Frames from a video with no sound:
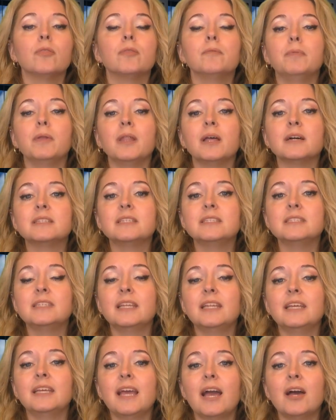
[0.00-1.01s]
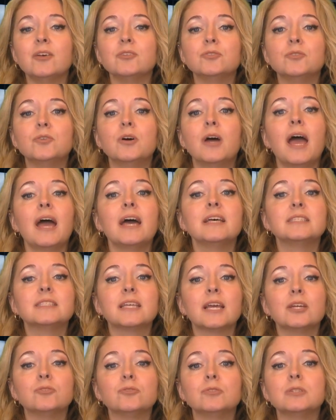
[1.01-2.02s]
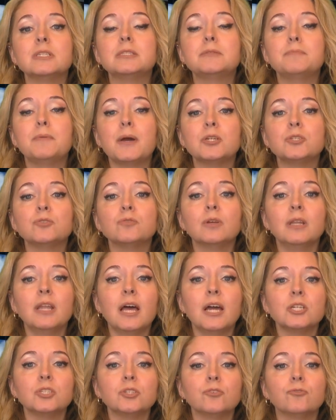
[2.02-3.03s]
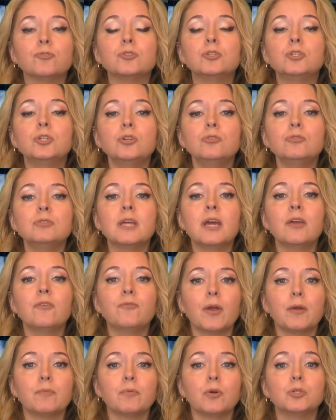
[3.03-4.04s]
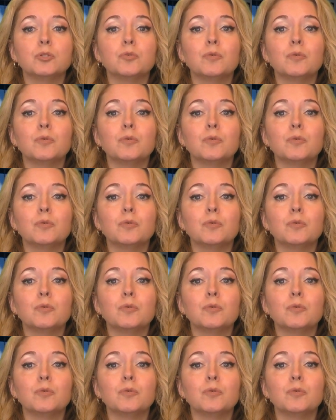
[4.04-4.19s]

The Biloxi City Council has scheduled a special election for Tuesday, February